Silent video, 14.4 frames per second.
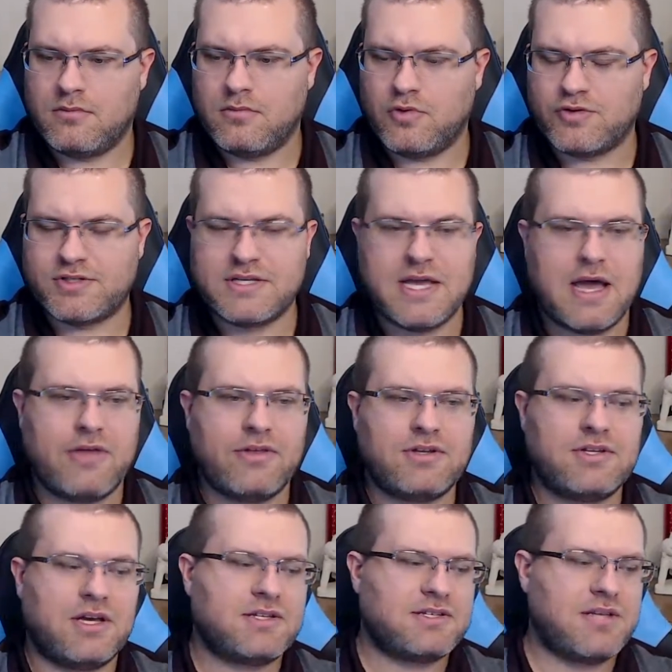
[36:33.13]
We'll see how the
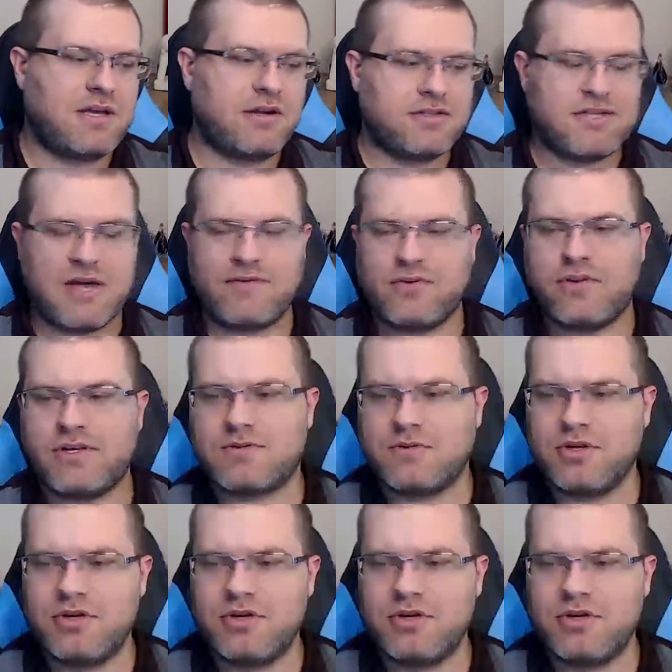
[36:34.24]
dust settles after this one.